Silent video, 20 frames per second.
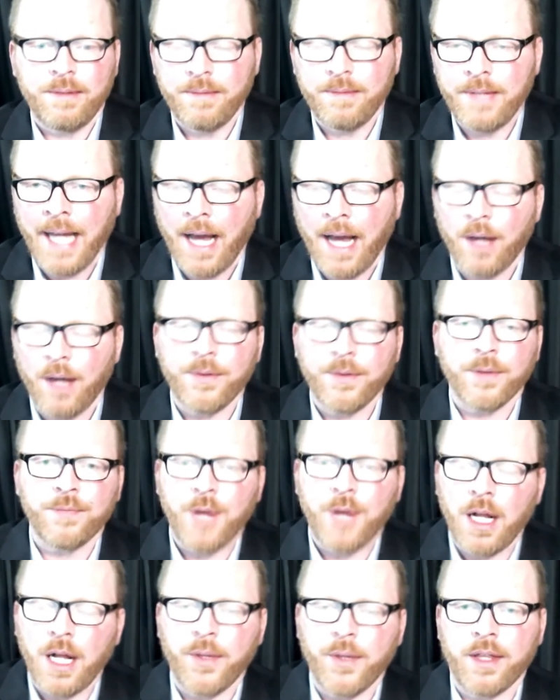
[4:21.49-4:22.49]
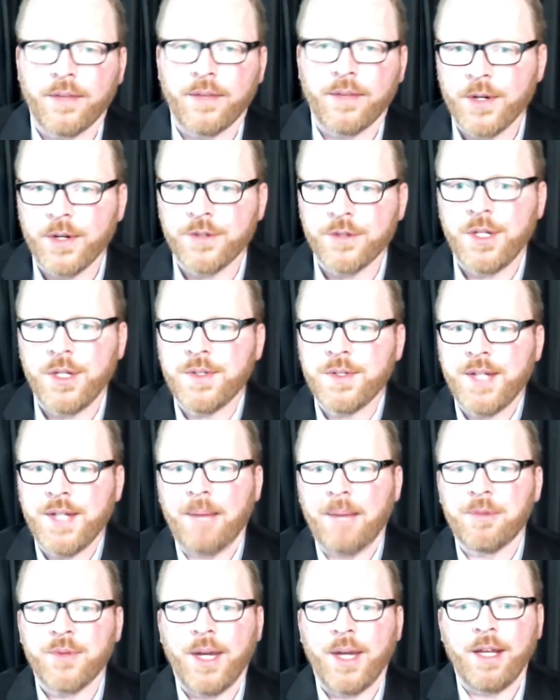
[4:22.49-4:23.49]
now if you're following the first two
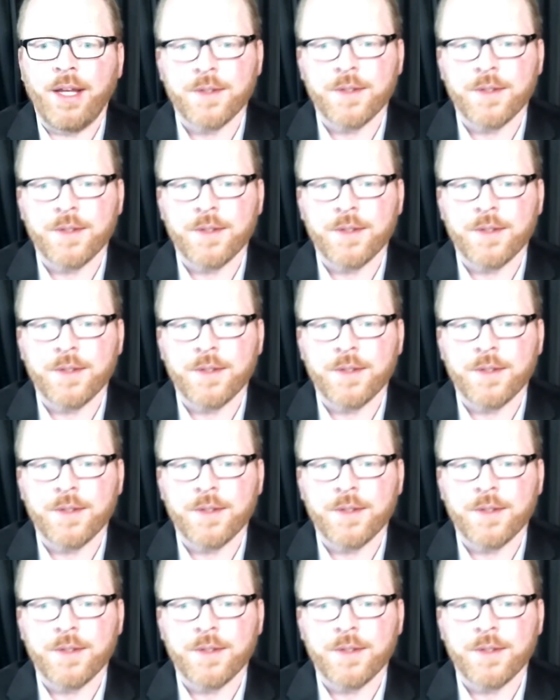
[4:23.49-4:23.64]
steps, right,